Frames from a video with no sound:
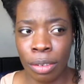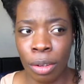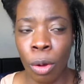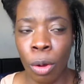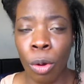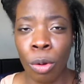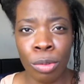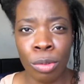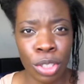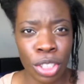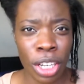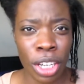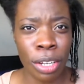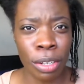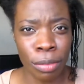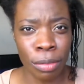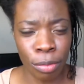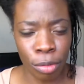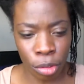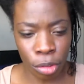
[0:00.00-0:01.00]
whole
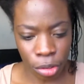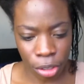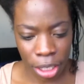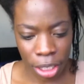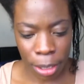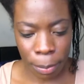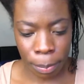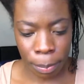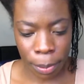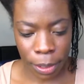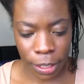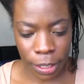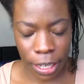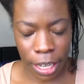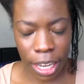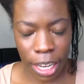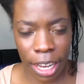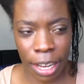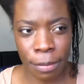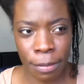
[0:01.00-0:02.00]
gel for it, but
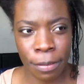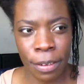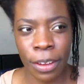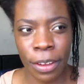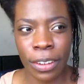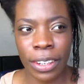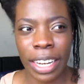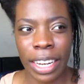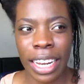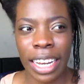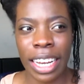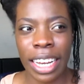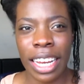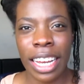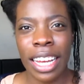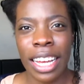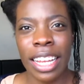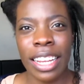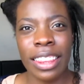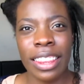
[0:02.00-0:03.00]
I felt like
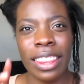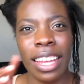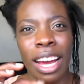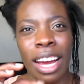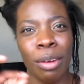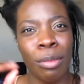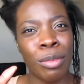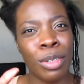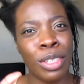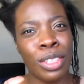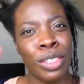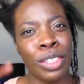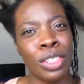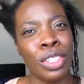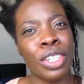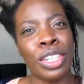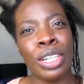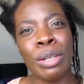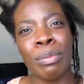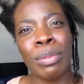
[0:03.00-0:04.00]
that was
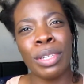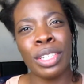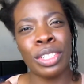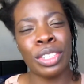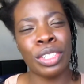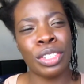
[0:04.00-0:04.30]
going to be